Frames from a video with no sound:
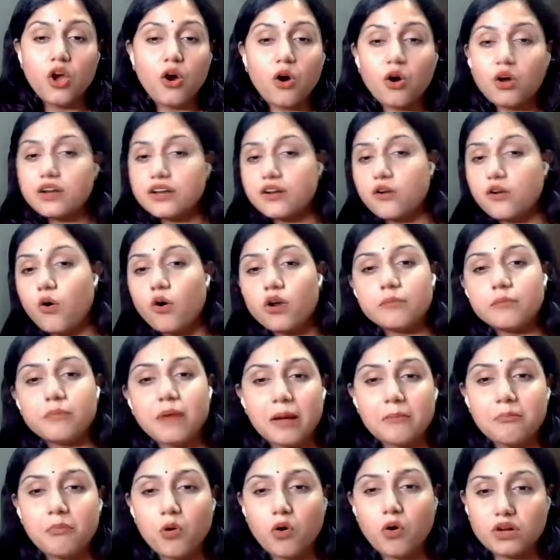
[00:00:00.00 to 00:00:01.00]
or on
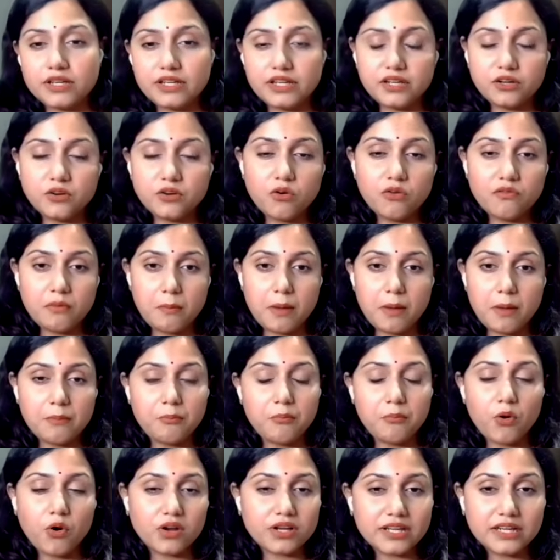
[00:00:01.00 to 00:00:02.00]
my body, over my
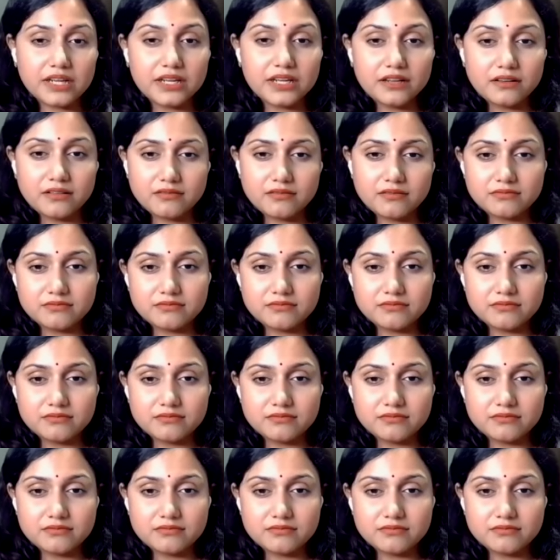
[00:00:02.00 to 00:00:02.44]
body.